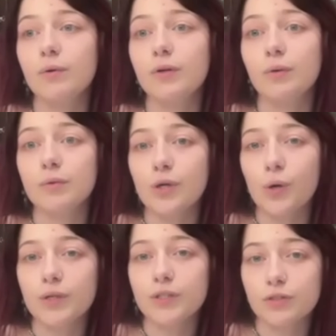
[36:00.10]
would almost
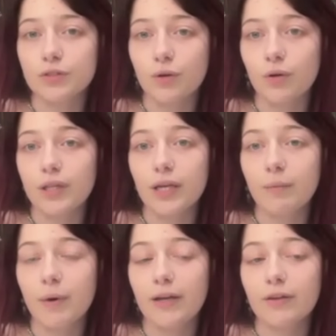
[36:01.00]
always result in
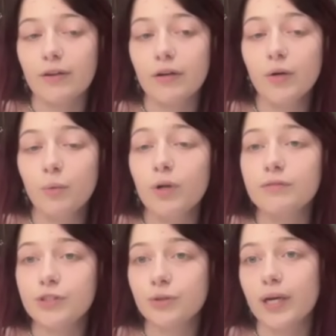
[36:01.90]
them either one of
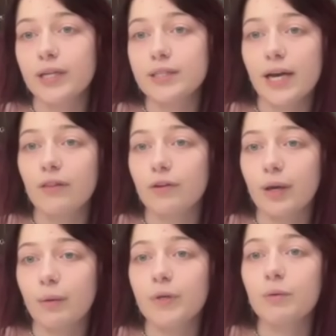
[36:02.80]
two ways, either
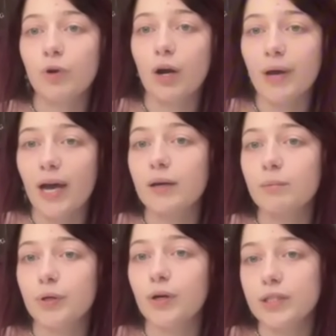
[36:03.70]
them being brought back and
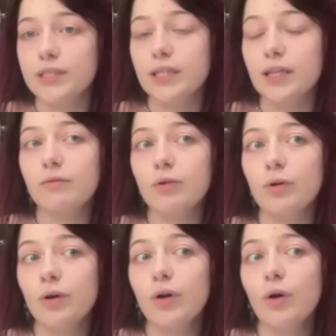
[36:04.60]
put on D
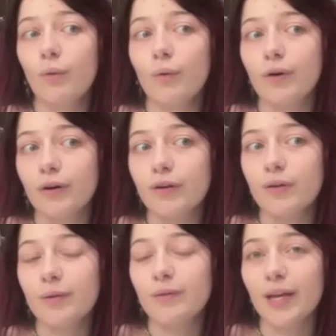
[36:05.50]
level, or
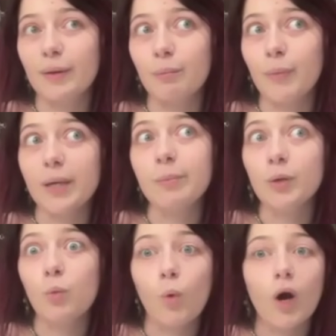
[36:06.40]
like maybe
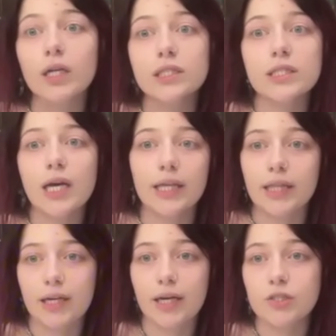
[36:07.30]
once I
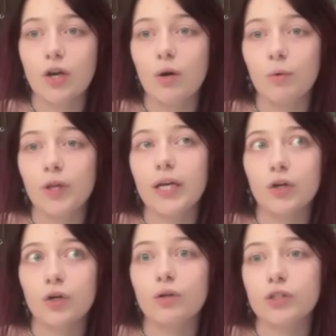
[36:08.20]
think I saw where like a
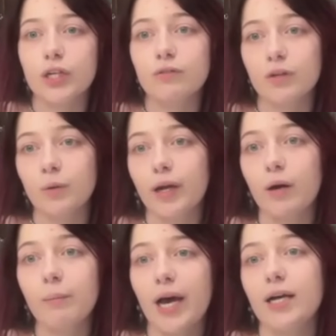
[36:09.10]
girl tried to run away
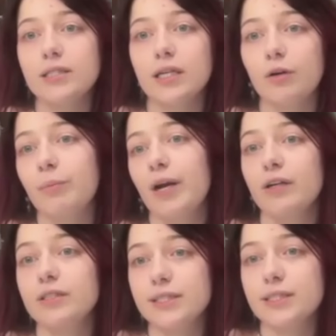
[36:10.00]
on pass and her
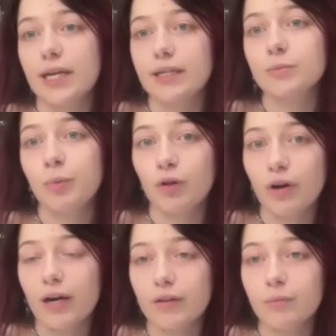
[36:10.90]
parents decided to pull her
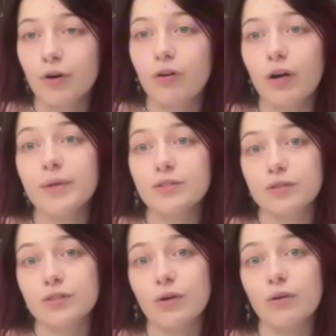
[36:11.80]
out of the program as a
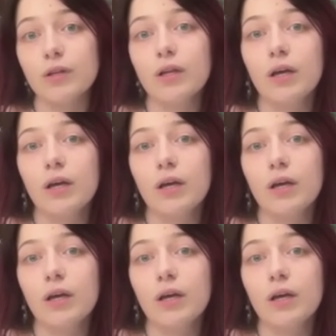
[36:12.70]
result.